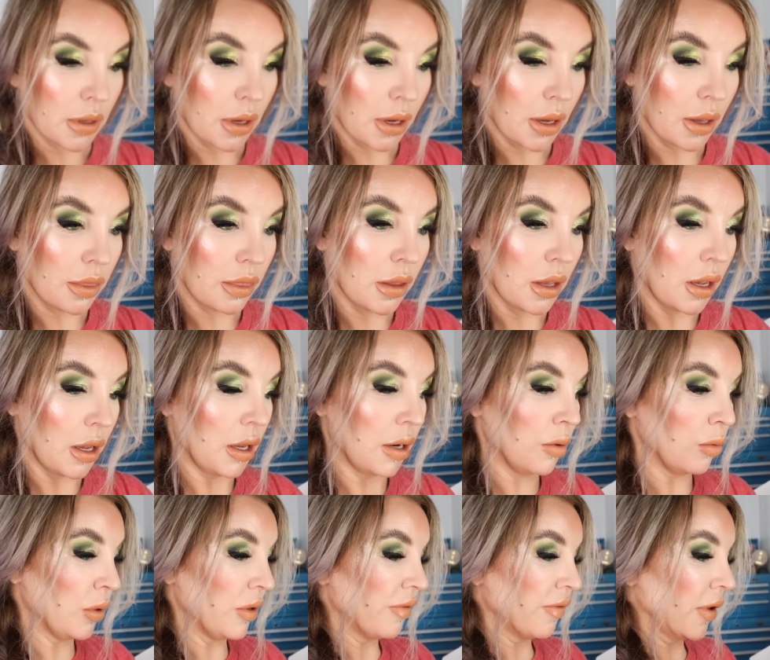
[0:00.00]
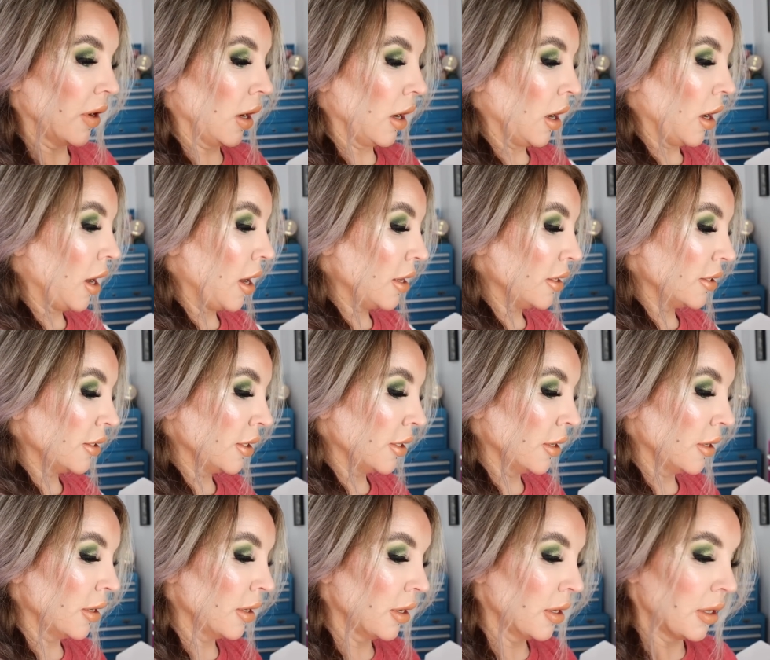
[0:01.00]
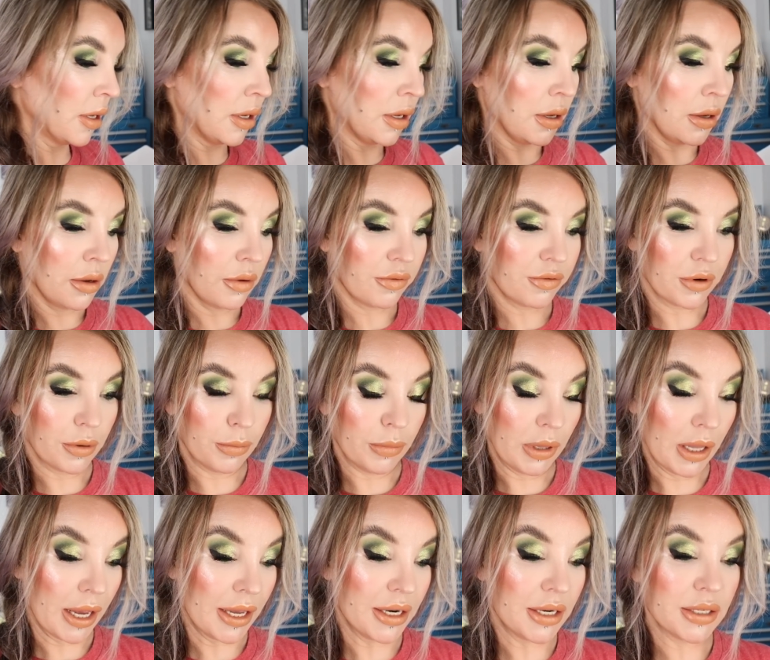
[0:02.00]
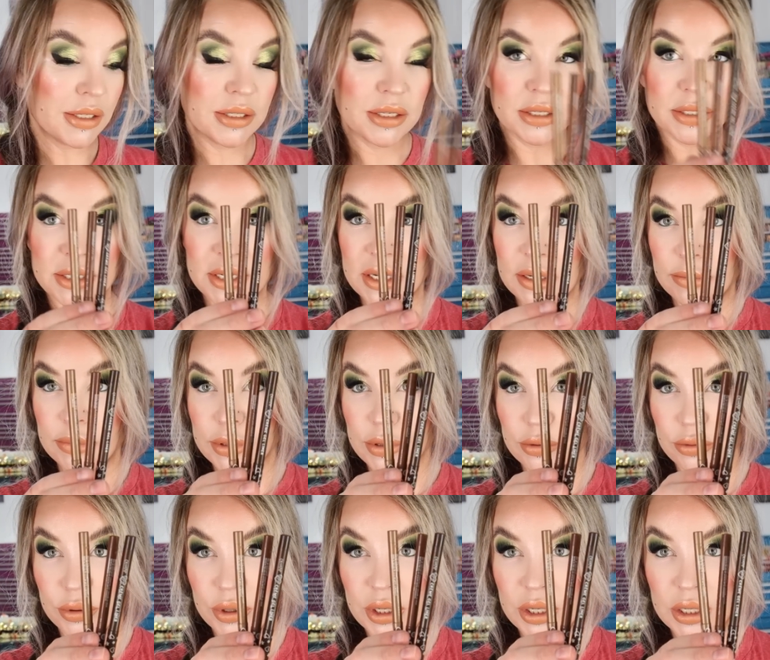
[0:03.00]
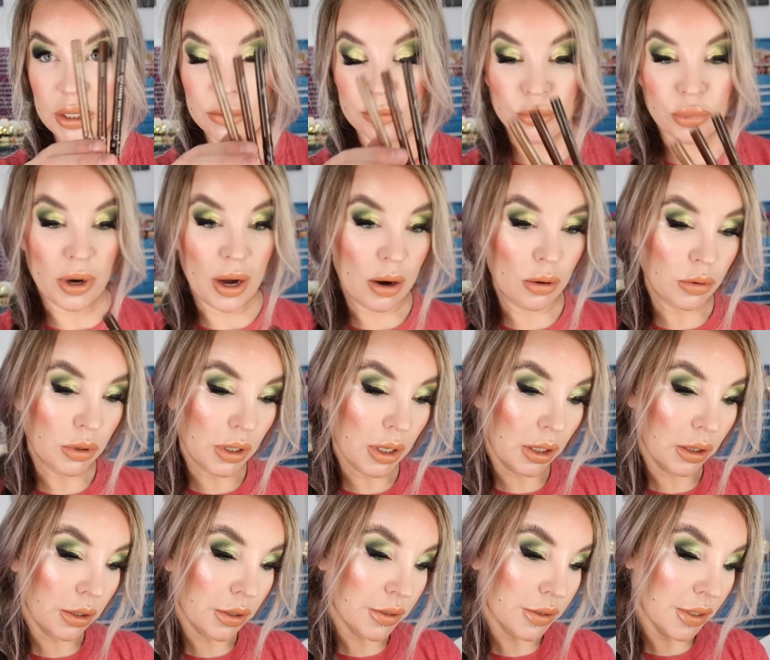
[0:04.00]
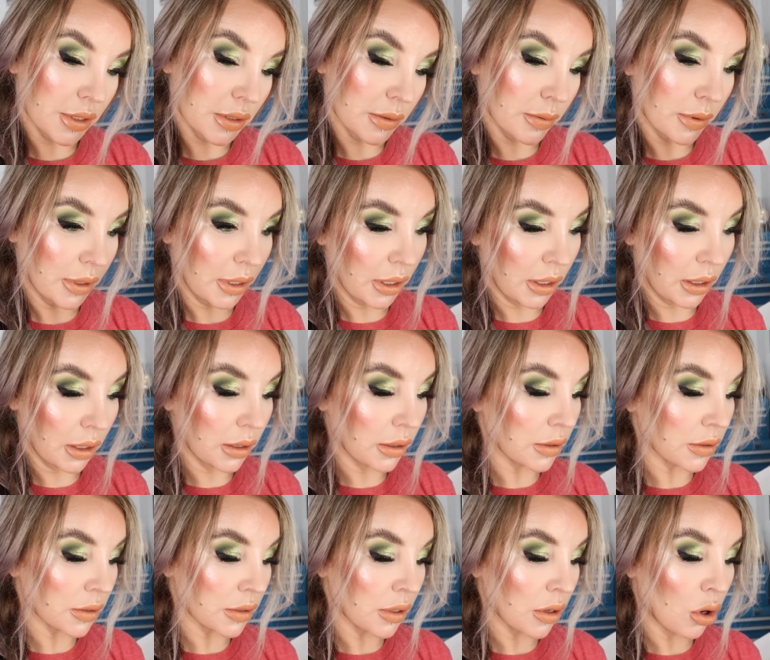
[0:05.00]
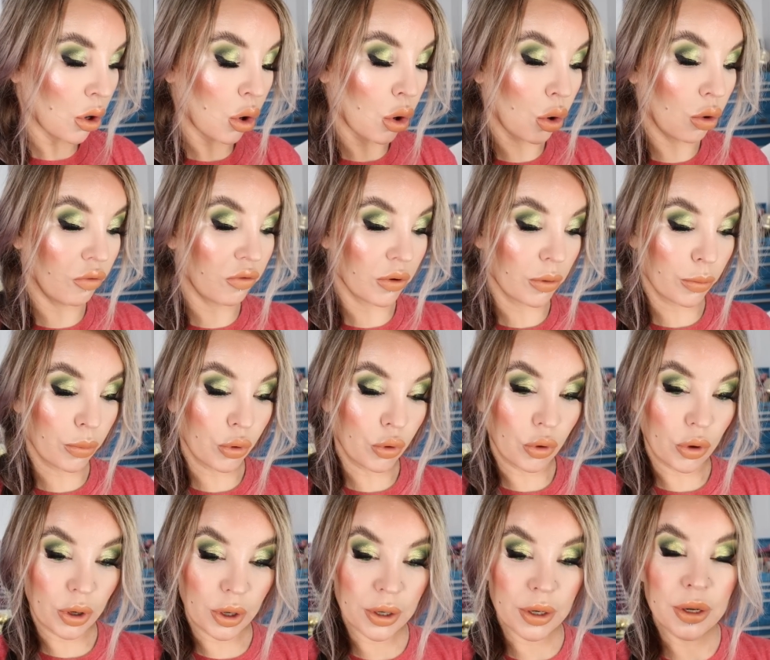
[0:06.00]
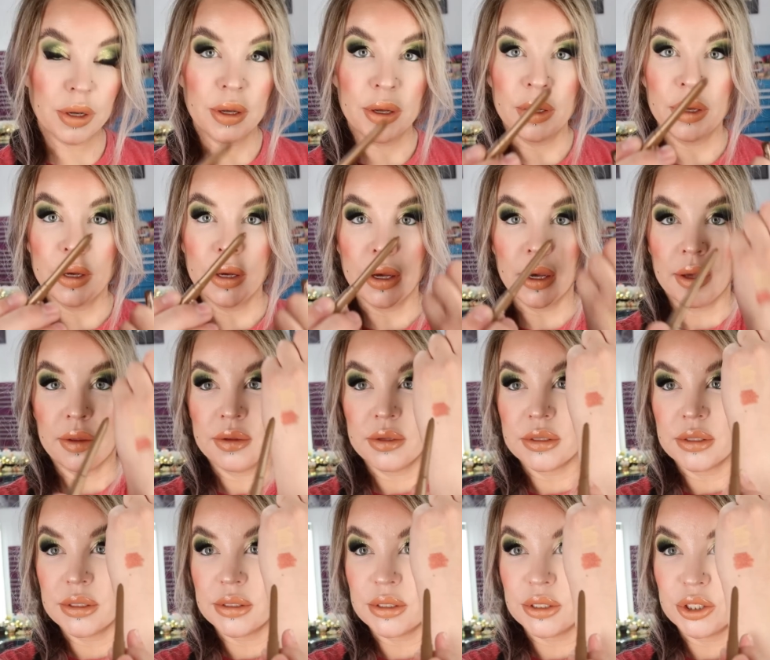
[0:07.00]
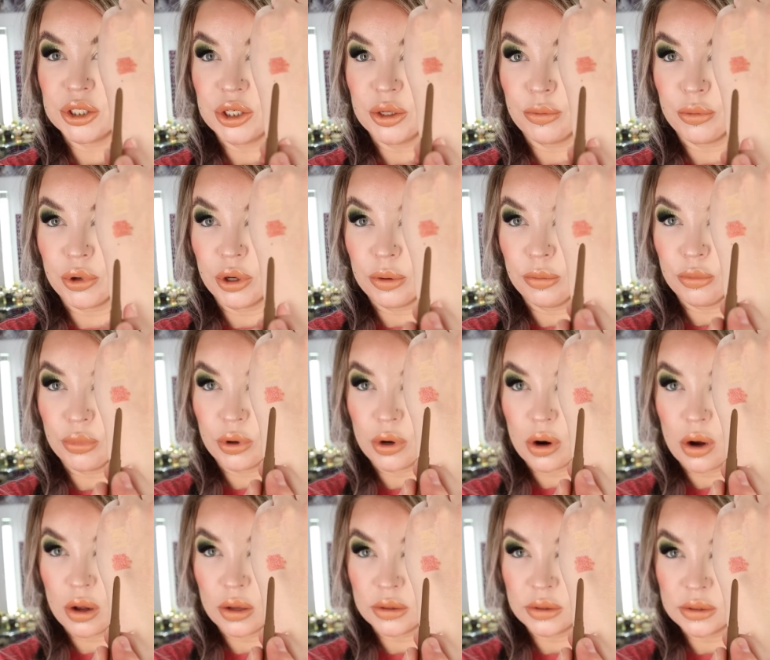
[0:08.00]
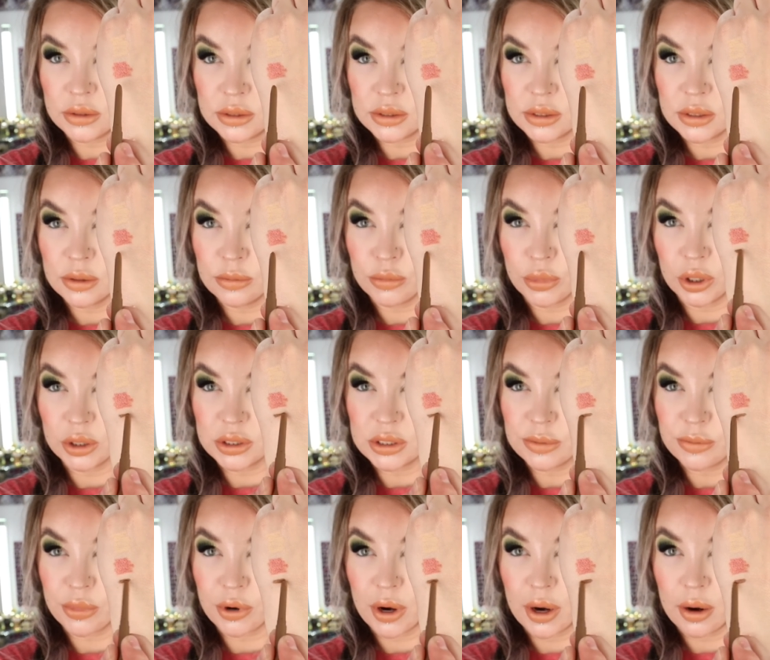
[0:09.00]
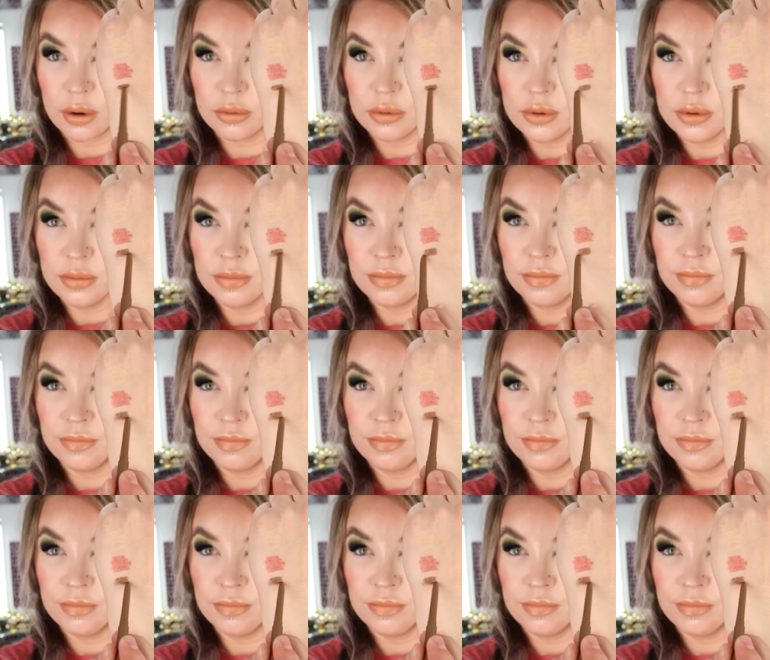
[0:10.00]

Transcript: And then we've got from lightest to deep three brown colors. This one is Overboard, and this is a shimmering bronze, bronzy brown.